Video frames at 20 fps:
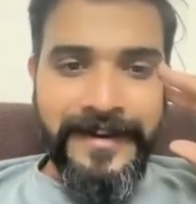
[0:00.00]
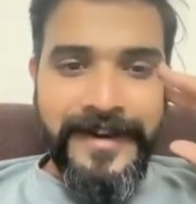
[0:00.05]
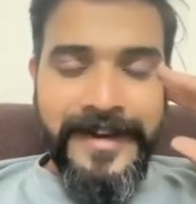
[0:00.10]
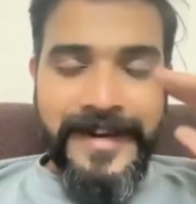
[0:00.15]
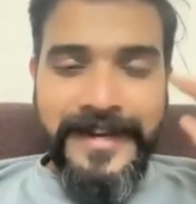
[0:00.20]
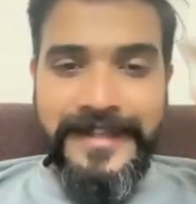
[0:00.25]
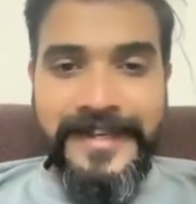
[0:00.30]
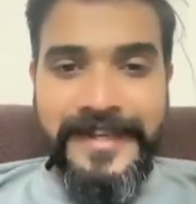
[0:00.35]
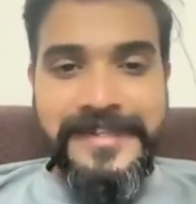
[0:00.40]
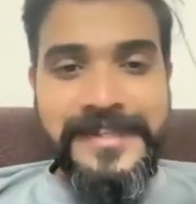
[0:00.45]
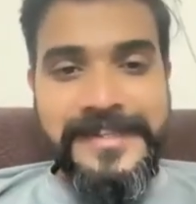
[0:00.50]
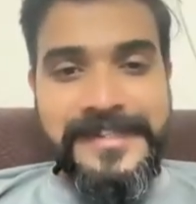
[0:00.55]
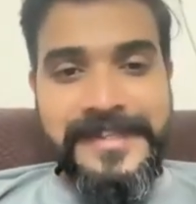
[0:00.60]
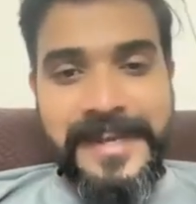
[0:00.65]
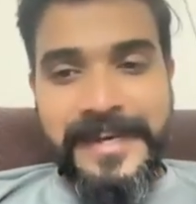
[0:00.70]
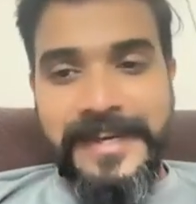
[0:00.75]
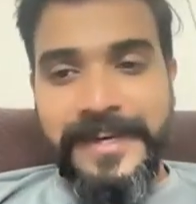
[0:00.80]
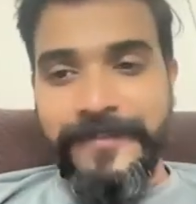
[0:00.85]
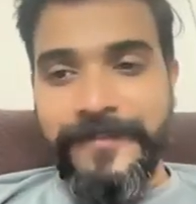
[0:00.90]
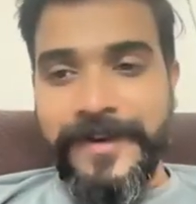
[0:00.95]
And that is
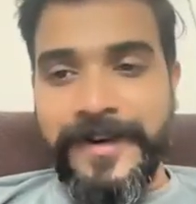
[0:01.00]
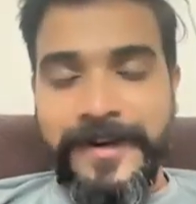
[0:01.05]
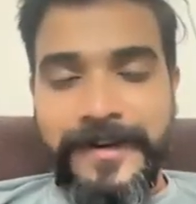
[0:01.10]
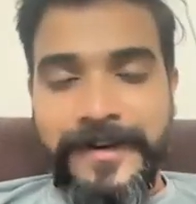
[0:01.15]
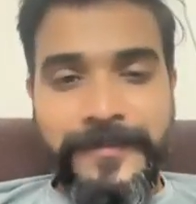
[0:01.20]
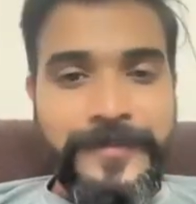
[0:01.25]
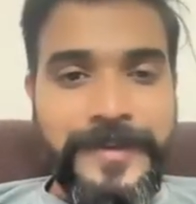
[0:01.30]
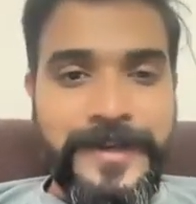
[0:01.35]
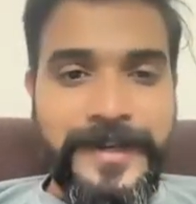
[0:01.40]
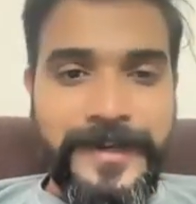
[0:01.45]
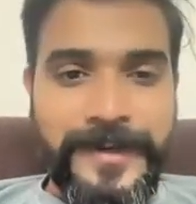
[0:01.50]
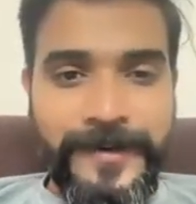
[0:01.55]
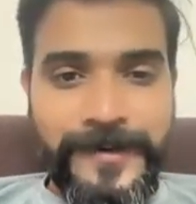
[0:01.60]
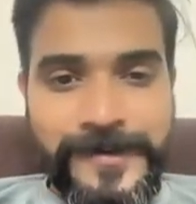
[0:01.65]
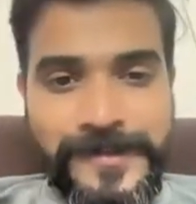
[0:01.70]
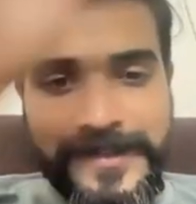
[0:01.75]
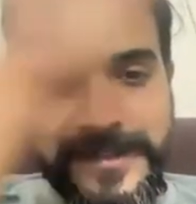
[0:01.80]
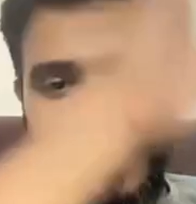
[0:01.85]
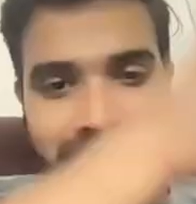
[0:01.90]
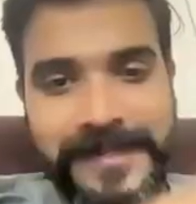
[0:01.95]
exactly why we
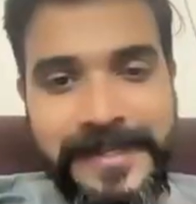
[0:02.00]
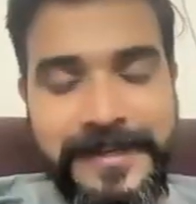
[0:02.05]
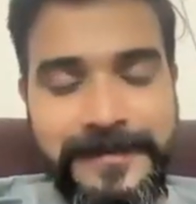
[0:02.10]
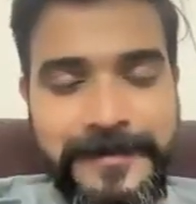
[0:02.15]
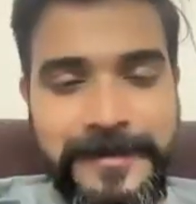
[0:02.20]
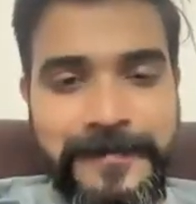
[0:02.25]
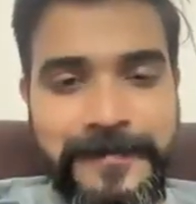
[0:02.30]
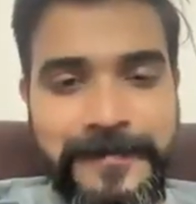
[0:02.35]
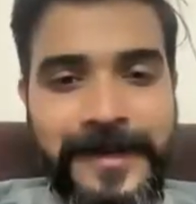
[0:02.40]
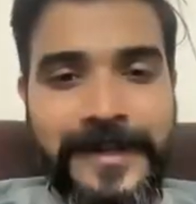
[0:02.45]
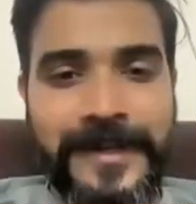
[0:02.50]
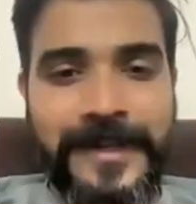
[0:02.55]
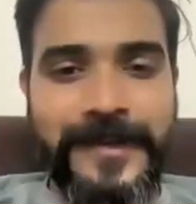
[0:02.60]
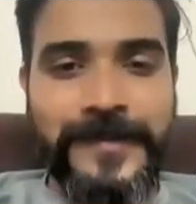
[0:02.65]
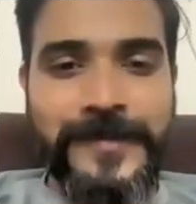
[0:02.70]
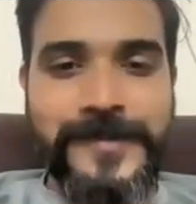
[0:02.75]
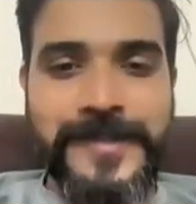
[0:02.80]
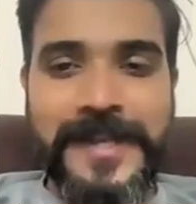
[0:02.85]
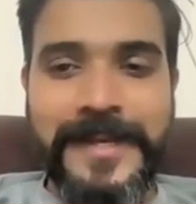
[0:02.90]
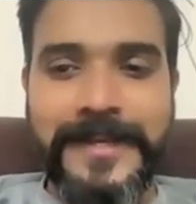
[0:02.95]
launched this email marketing
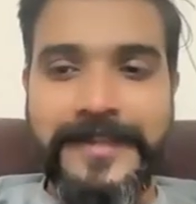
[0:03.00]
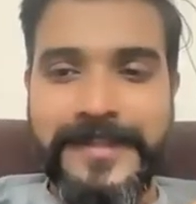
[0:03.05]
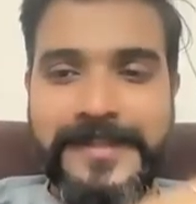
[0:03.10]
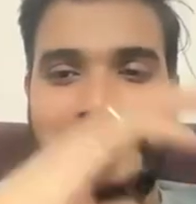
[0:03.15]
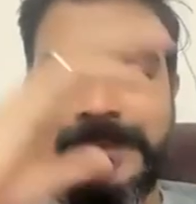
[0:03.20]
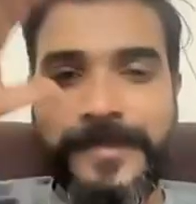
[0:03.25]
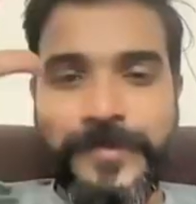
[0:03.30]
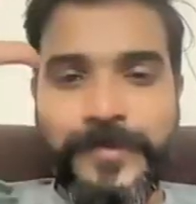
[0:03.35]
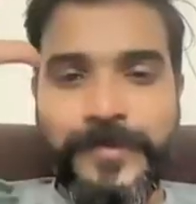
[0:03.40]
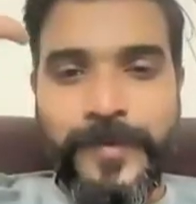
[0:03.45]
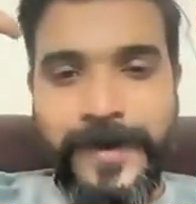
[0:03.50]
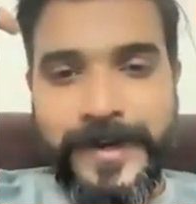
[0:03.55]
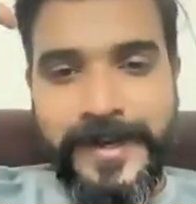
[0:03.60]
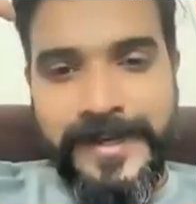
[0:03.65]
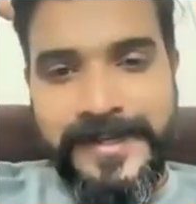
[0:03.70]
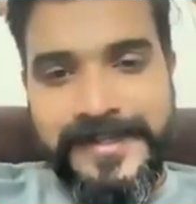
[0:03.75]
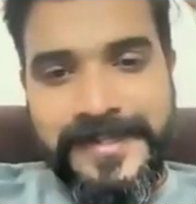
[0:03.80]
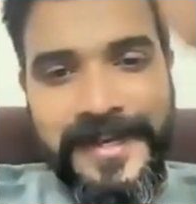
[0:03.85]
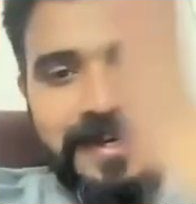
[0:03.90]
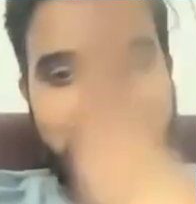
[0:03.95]
course. Like this is what
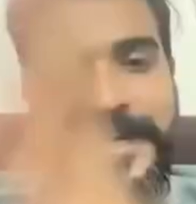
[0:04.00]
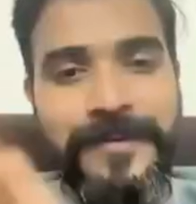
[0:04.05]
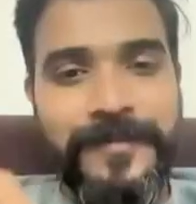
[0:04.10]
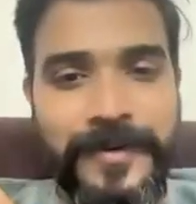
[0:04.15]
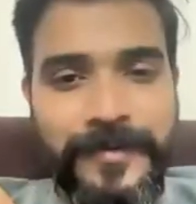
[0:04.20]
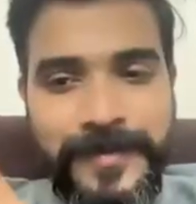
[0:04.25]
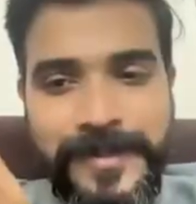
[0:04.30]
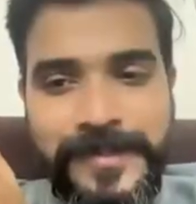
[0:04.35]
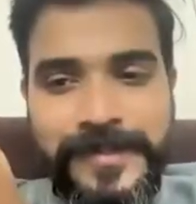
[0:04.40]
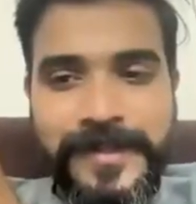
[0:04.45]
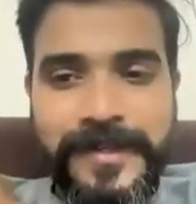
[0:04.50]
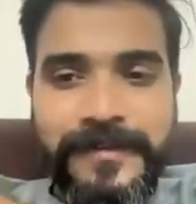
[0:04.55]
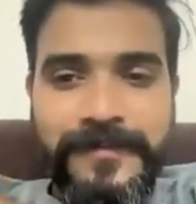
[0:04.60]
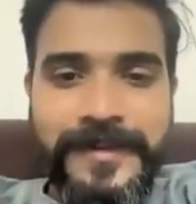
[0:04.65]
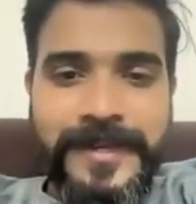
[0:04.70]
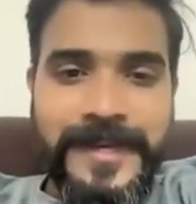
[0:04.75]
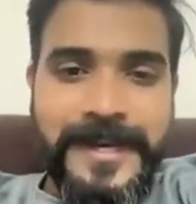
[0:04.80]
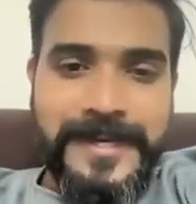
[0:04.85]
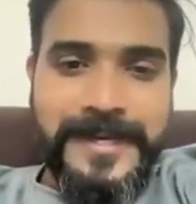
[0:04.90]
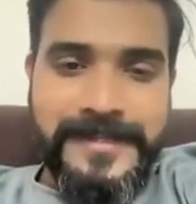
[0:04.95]
exactly what we are
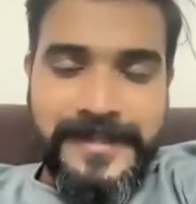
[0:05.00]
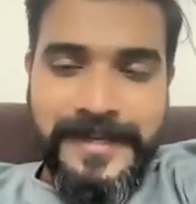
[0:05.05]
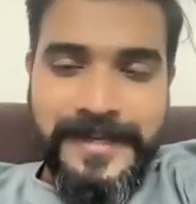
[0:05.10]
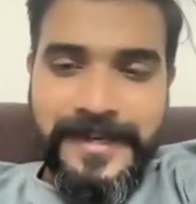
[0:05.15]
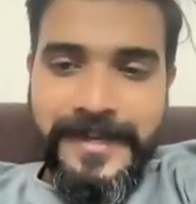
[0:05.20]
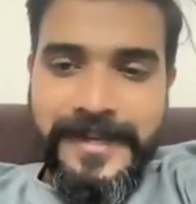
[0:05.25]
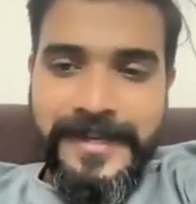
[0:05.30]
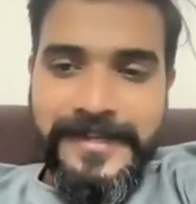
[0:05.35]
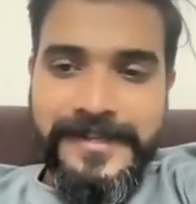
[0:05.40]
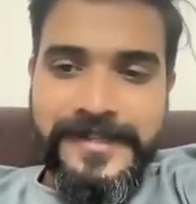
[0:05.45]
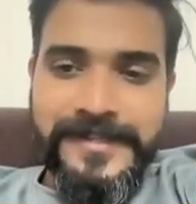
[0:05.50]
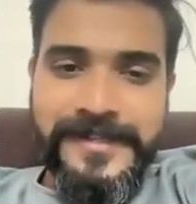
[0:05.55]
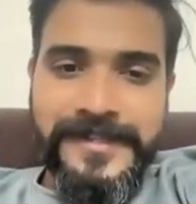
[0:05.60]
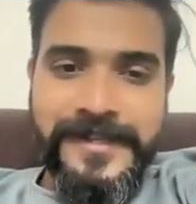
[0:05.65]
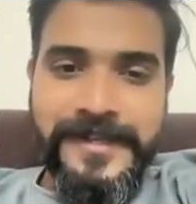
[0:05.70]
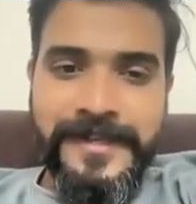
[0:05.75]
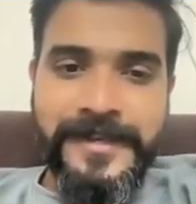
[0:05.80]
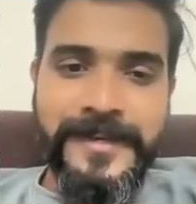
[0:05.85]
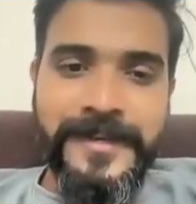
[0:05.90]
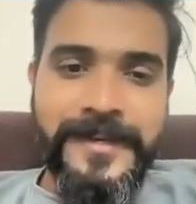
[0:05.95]
serving as in our
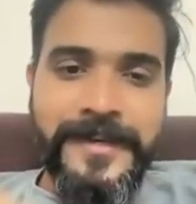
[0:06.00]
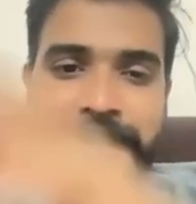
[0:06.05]
agency.